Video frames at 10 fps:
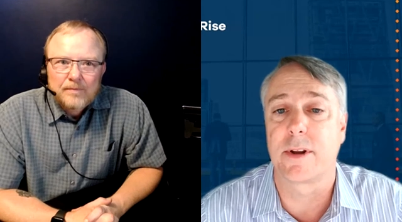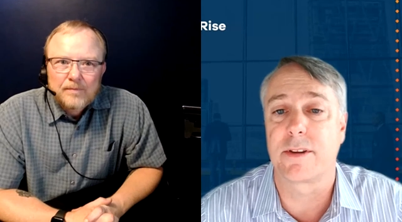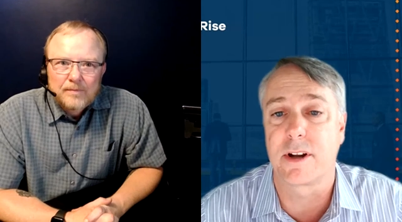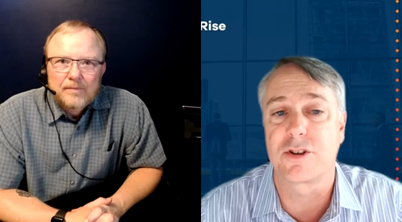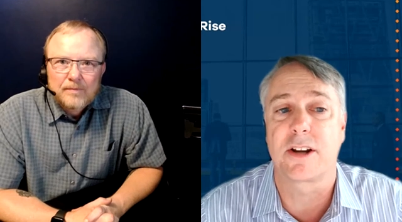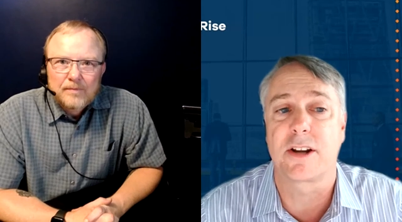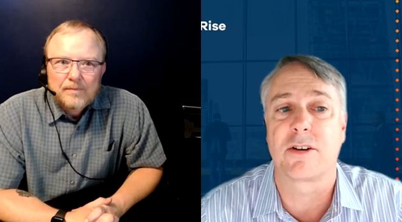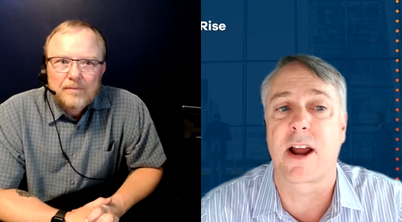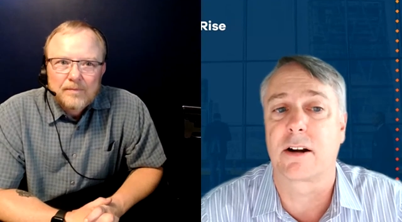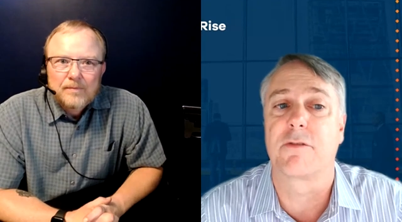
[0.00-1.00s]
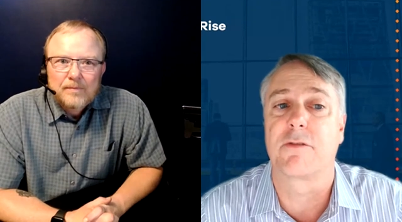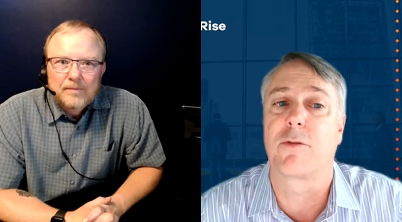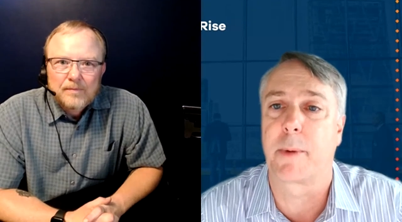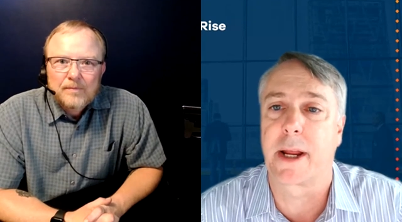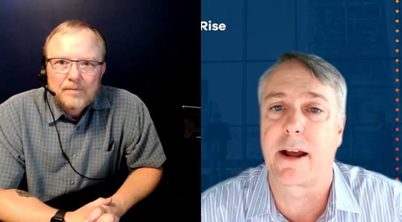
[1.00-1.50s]
Speaker 1: with their gender
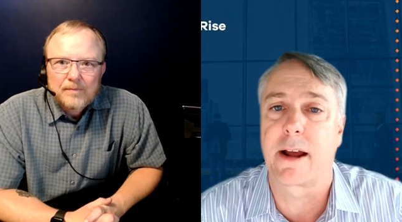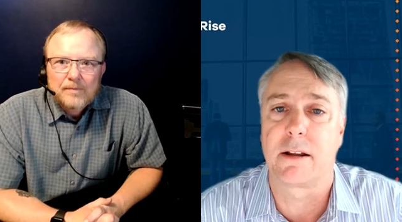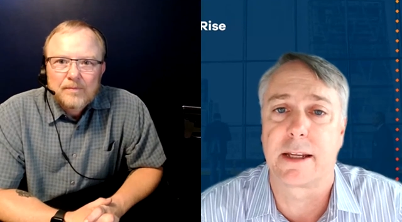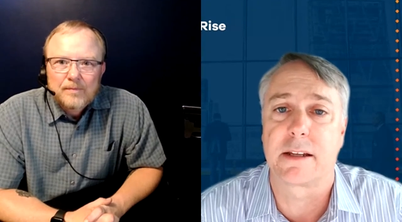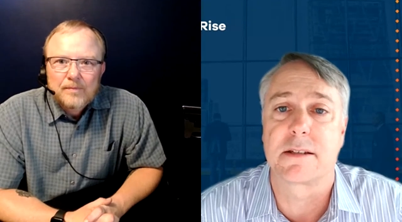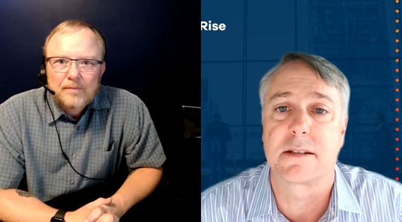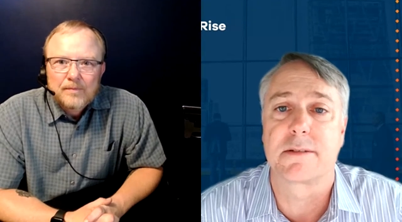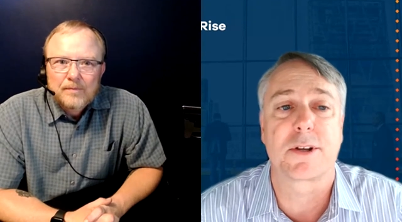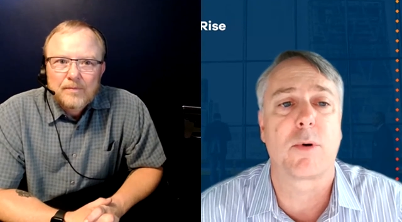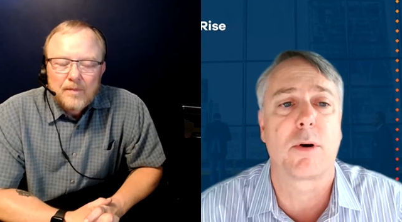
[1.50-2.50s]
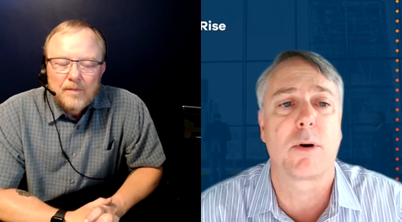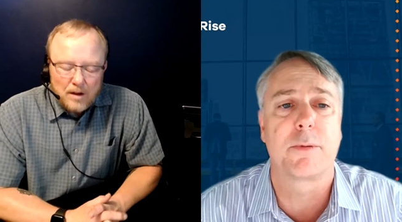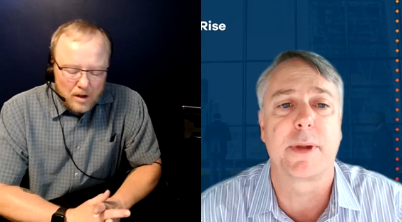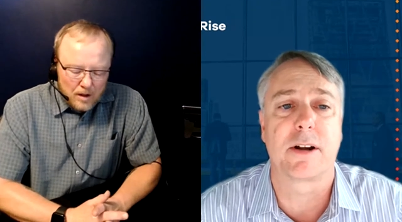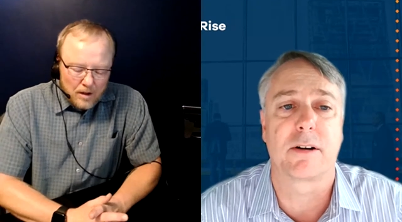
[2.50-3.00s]
nonconforming colleagues. So
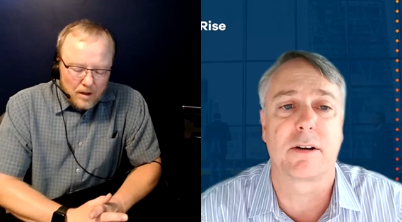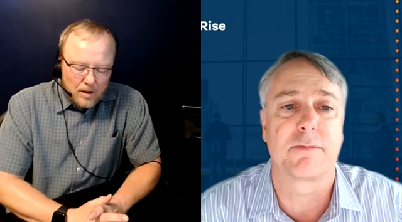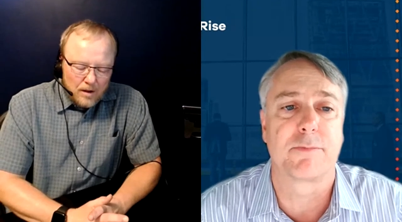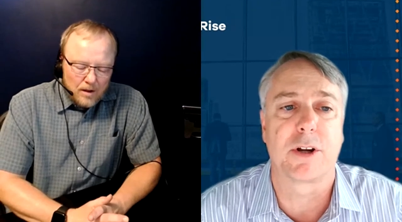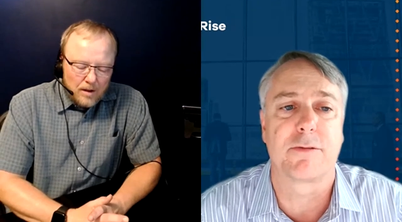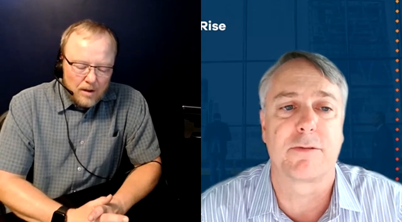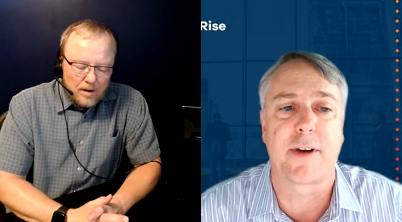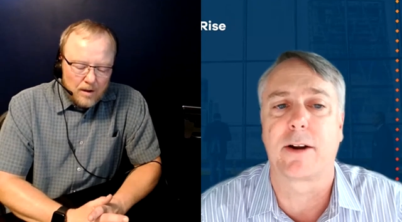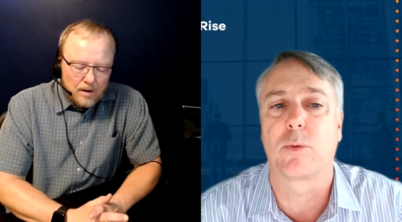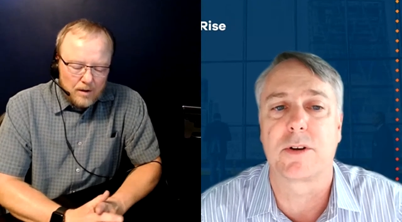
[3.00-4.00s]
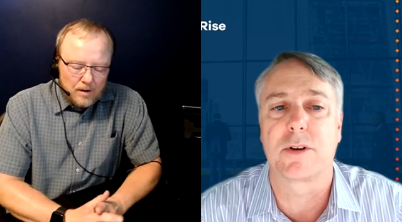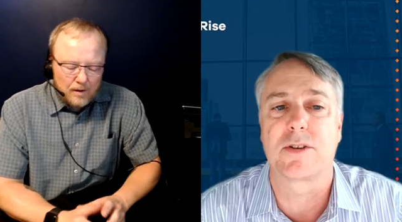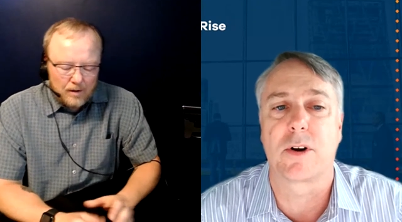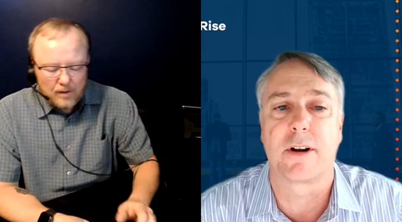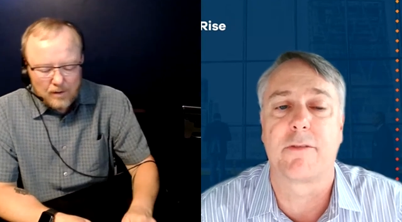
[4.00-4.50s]
what would be your your final
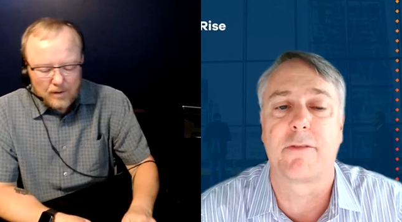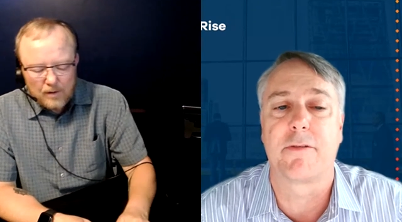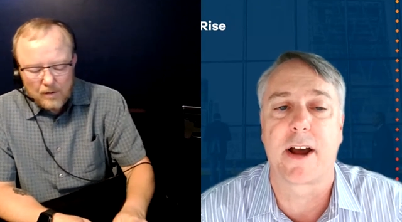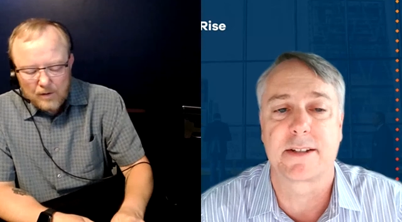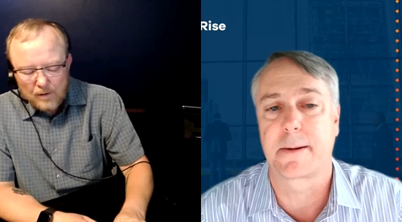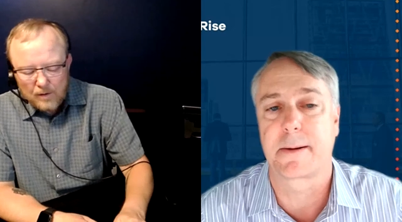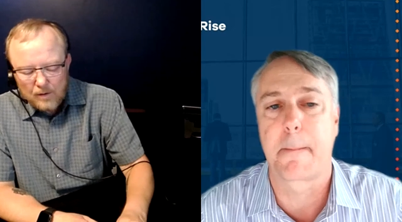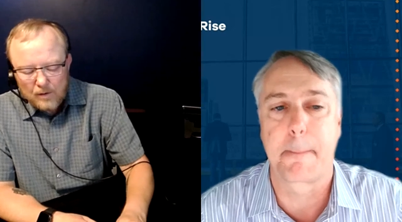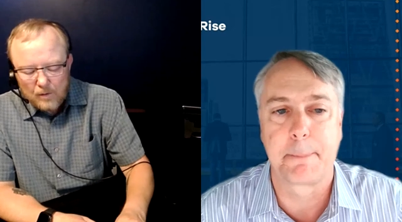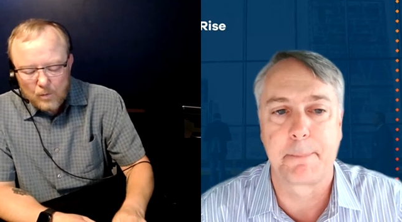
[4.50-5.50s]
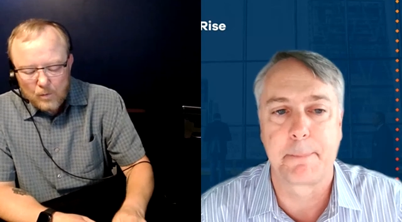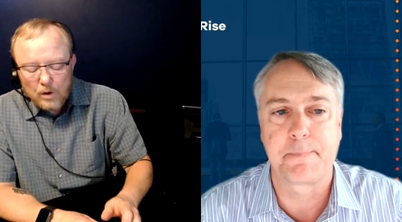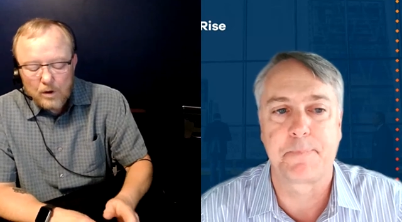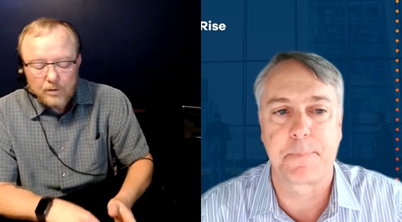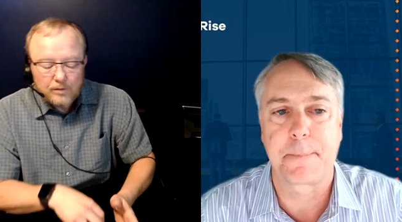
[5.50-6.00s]
words or of advice?
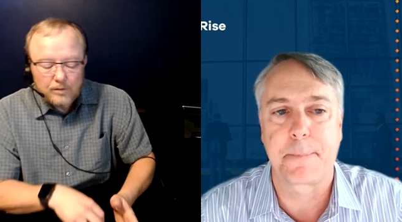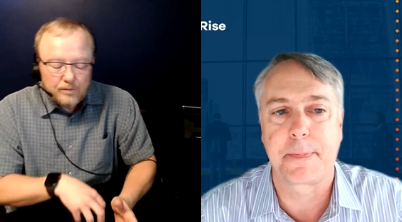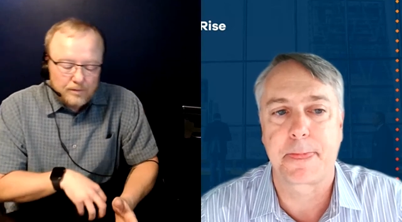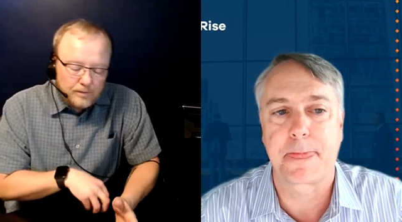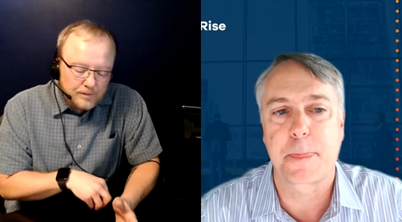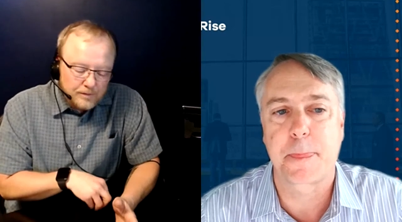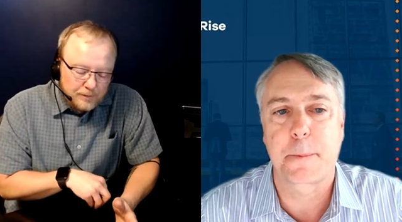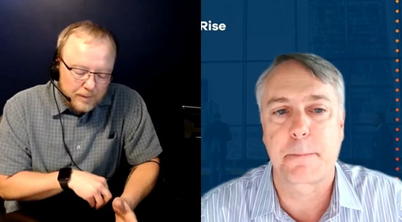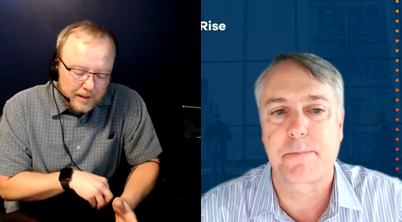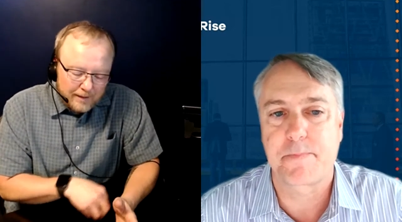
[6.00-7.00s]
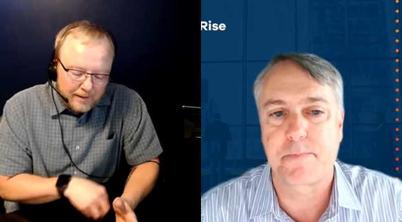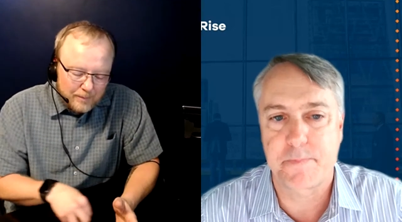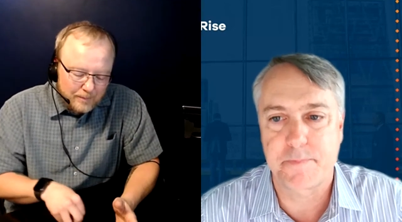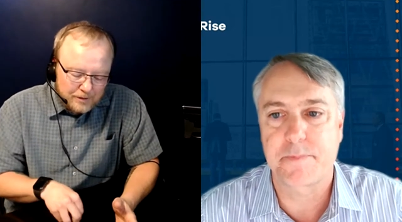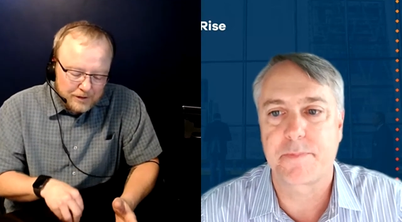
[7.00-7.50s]
Speaker 2: Well, speaking
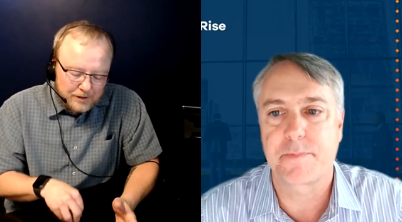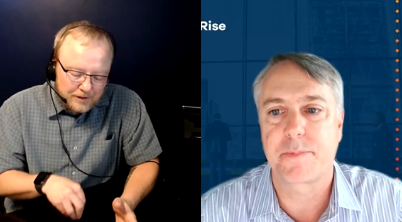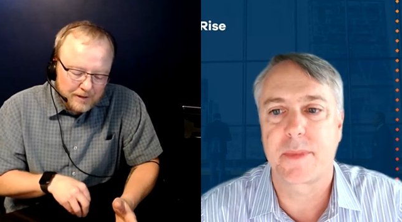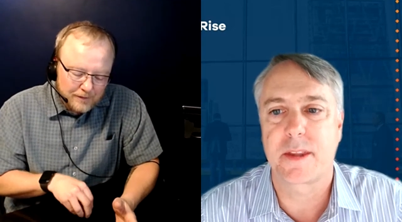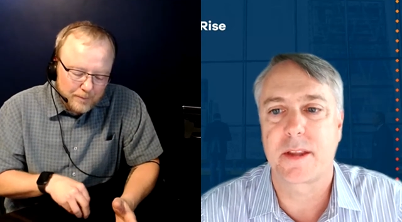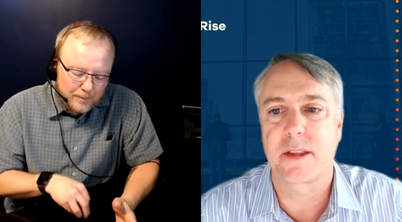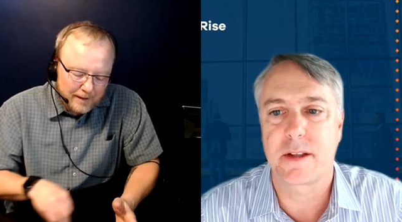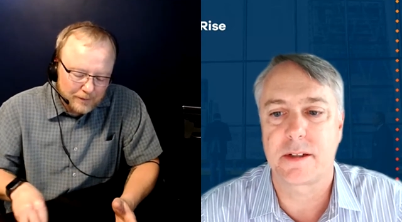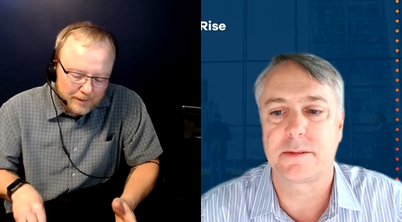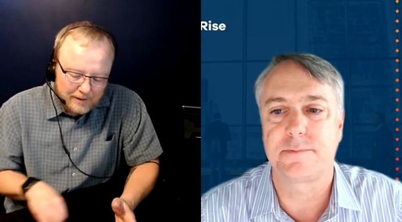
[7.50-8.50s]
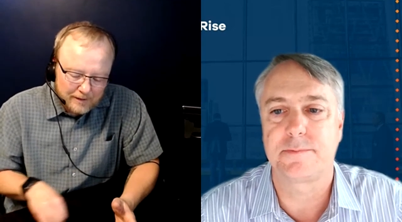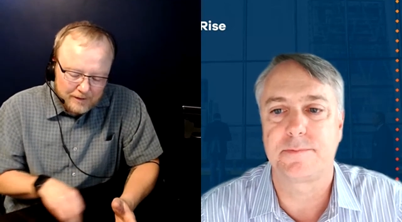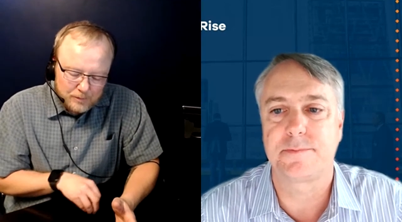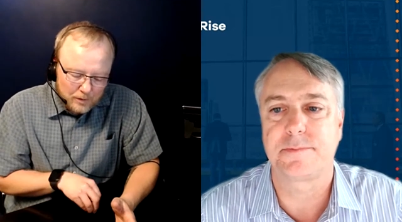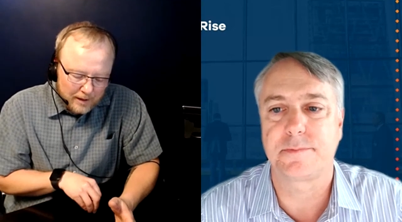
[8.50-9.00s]
of just because of my
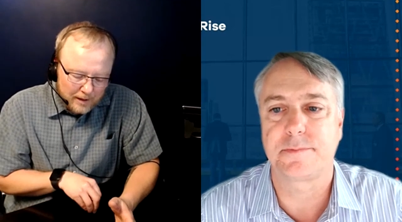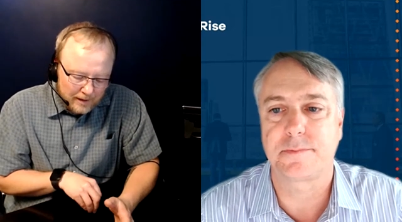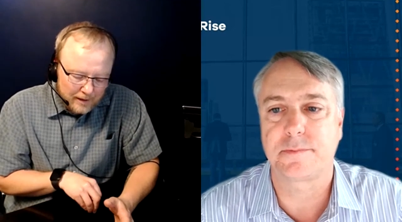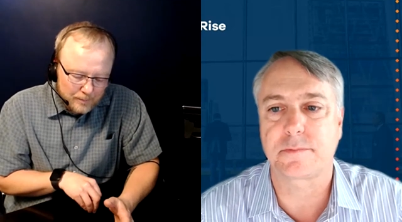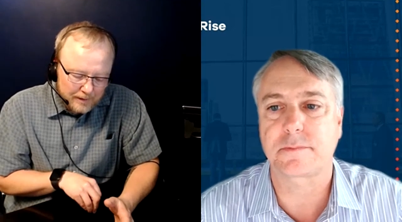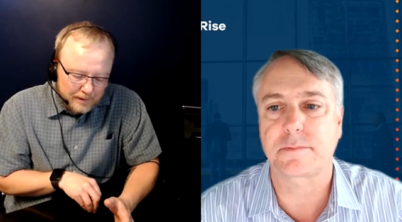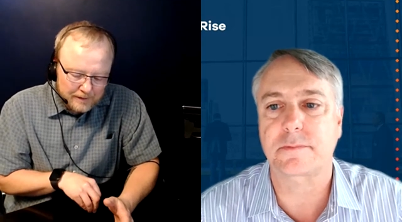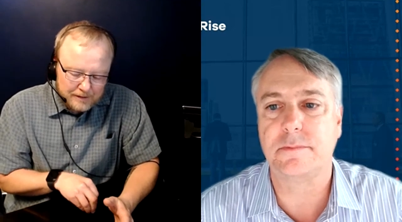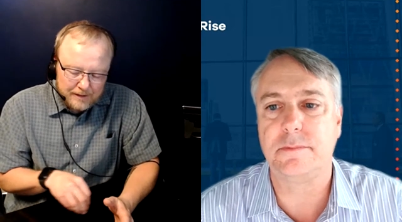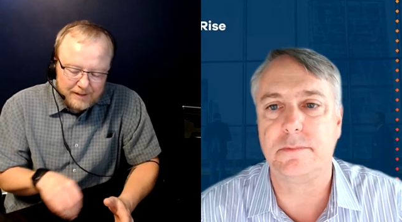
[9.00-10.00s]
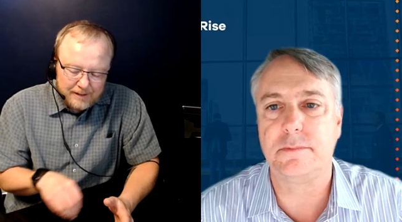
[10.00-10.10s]
experience working in companies,